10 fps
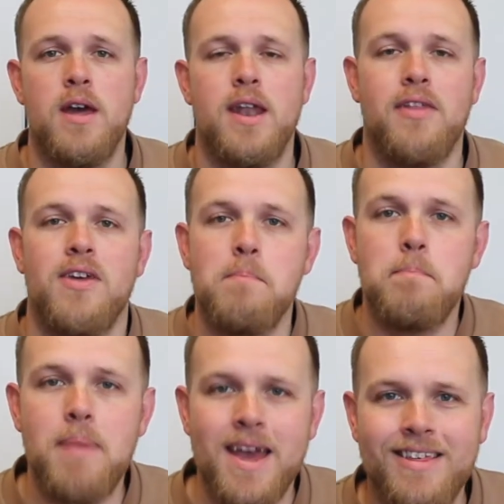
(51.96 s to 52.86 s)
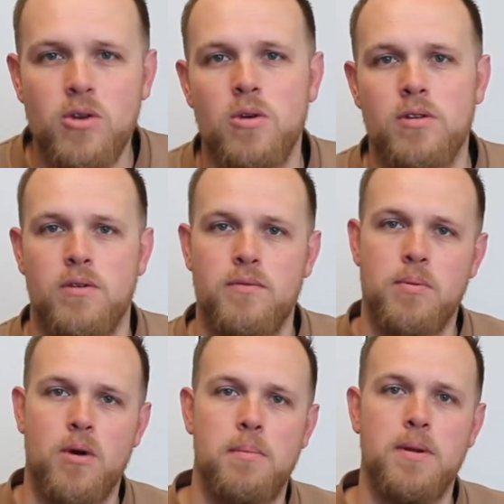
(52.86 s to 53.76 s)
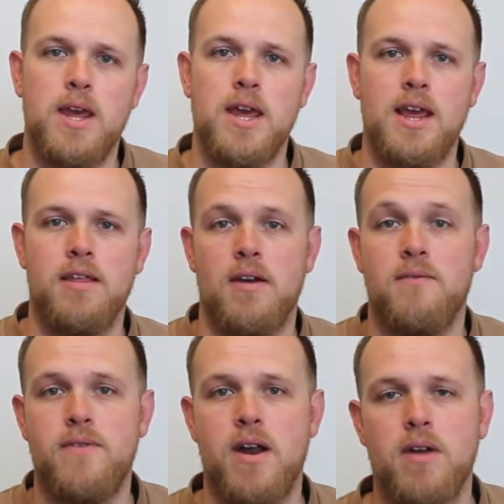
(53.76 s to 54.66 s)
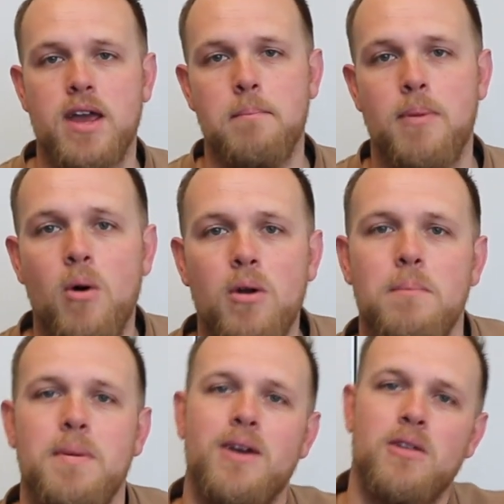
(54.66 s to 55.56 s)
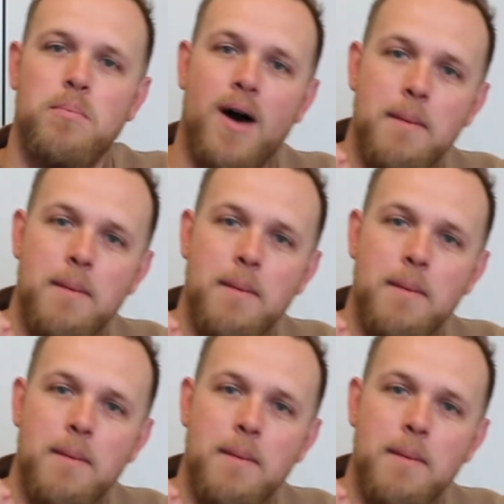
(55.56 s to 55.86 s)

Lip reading: Now, the best use of property is very important because by